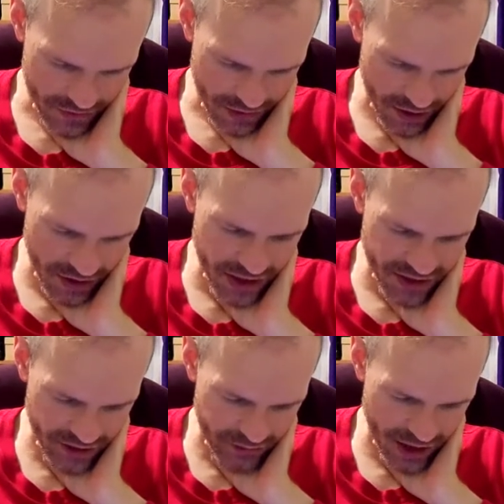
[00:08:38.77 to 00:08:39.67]
a
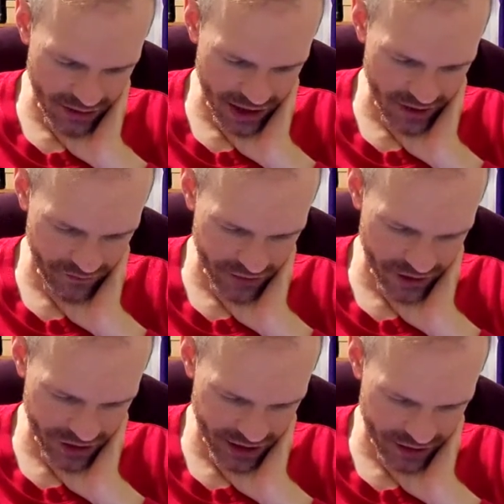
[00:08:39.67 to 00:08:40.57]
decent amount of time for
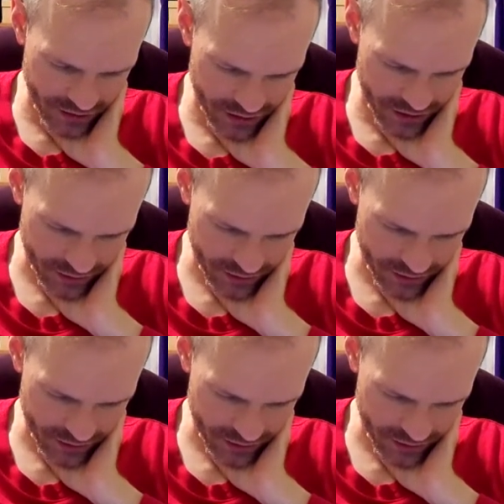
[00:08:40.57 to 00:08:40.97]
this challenge.